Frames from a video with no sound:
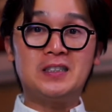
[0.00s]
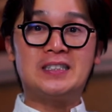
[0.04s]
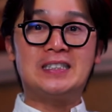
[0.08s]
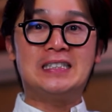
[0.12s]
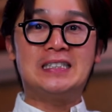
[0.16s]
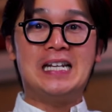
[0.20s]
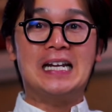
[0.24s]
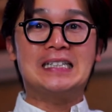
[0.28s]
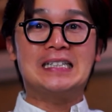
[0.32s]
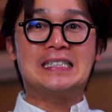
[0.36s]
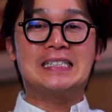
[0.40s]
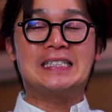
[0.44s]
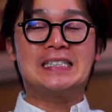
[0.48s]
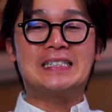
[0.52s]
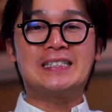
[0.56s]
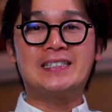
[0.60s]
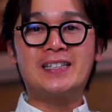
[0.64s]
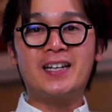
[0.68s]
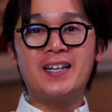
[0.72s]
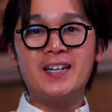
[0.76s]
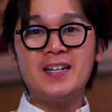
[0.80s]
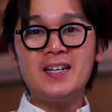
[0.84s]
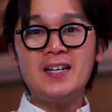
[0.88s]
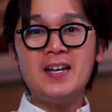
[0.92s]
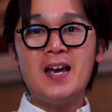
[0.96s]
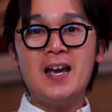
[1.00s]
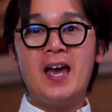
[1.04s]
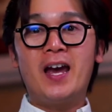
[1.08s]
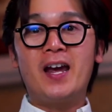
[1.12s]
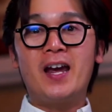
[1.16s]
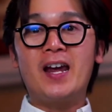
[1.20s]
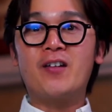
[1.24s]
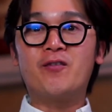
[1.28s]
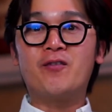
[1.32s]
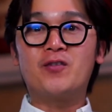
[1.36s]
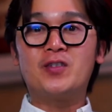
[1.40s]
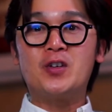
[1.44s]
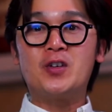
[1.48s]
Let's see
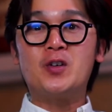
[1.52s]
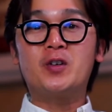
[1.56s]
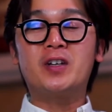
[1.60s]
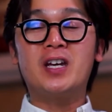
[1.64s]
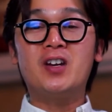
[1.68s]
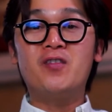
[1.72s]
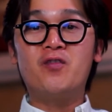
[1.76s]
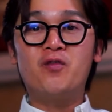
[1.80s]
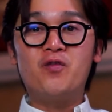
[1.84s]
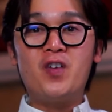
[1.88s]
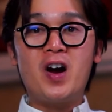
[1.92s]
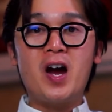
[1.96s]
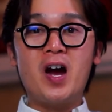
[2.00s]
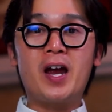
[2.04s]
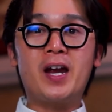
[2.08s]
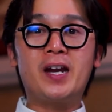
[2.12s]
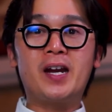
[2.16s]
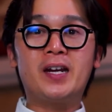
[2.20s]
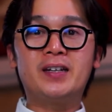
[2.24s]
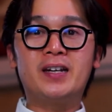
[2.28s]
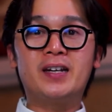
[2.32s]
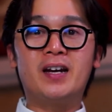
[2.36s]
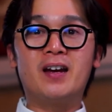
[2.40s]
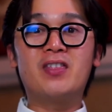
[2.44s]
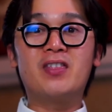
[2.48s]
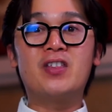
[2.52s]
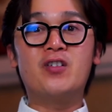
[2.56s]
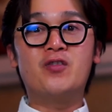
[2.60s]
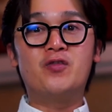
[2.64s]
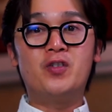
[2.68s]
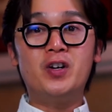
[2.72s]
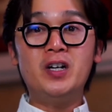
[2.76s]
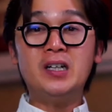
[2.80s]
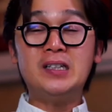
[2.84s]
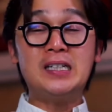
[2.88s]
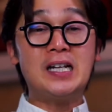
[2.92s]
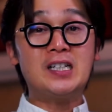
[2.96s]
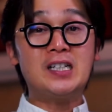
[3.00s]
if you can find the
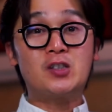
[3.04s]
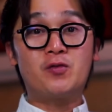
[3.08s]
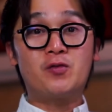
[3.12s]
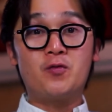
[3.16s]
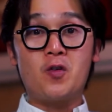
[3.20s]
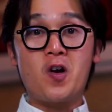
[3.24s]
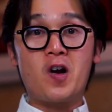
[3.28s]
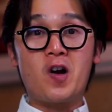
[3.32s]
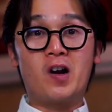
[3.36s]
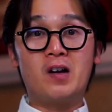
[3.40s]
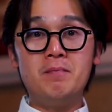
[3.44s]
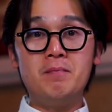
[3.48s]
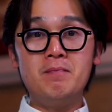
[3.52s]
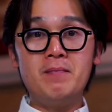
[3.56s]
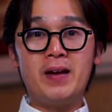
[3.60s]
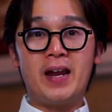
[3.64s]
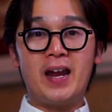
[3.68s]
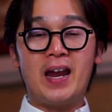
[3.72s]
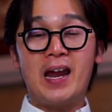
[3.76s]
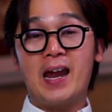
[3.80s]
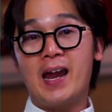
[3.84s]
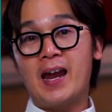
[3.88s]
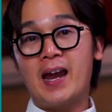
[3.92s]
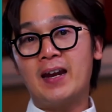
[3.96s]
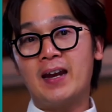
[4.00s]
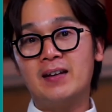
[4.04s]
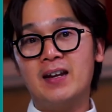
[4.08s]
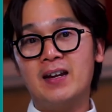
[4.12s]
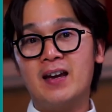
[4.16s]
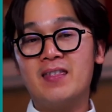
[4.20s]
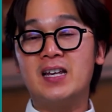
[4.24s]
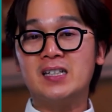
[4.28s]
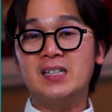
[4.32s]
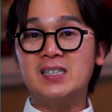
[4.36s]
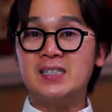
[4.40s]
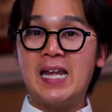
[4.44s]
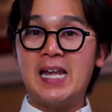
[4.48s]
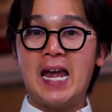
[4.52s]
vertex form and
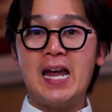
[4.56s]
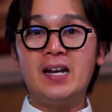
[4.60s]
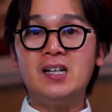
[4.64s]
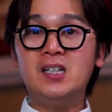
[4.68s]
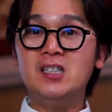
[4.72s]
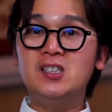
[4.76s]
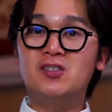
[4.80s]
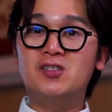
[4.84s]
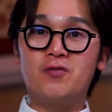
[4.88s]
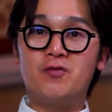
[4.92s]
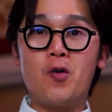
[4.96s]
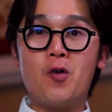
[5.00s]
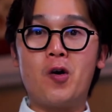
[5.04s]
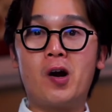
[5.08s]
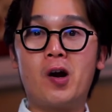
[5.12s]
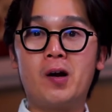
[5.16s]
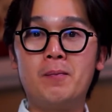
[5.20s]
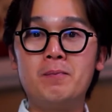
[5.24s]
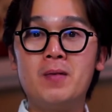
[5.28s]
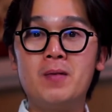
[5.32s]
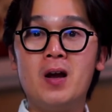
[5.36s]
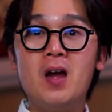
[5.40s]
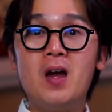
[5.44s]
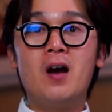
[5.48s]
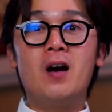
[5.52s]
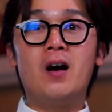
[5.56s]
the standard form